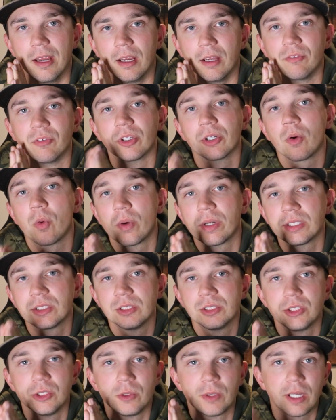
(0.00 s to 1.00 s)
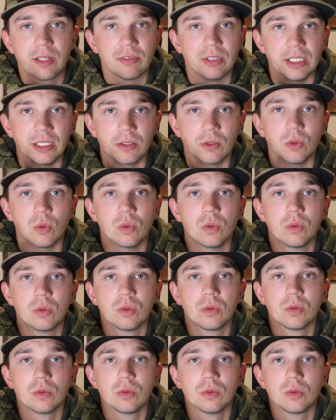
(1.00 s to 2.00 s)
If you're going to tune a vehicle
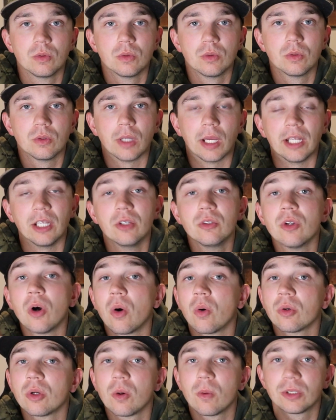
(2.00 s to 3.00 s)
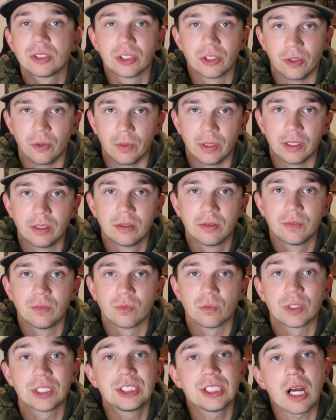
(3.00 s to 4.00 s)
and you don't know what you're doing,
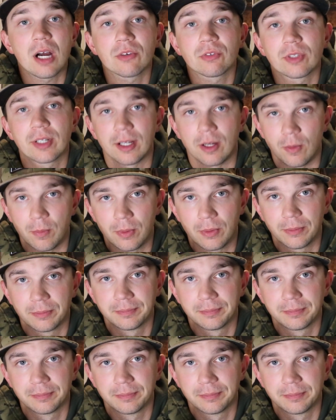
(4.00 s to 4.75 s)
reach out for help.